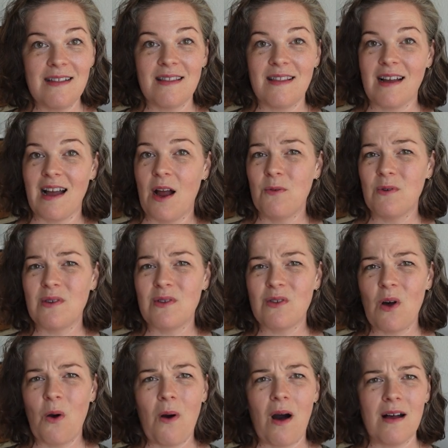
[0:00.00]
And the guy was
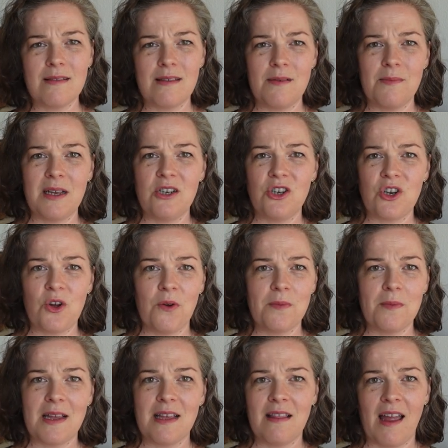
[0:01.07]
so awesome. He
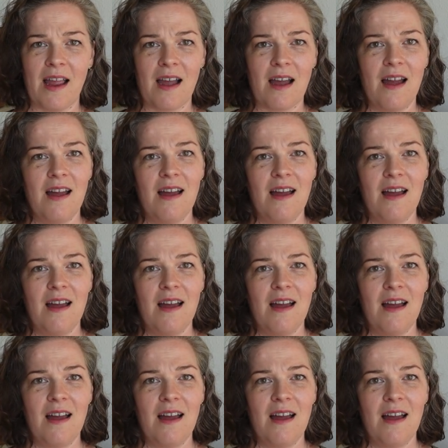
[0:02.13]
showed me like,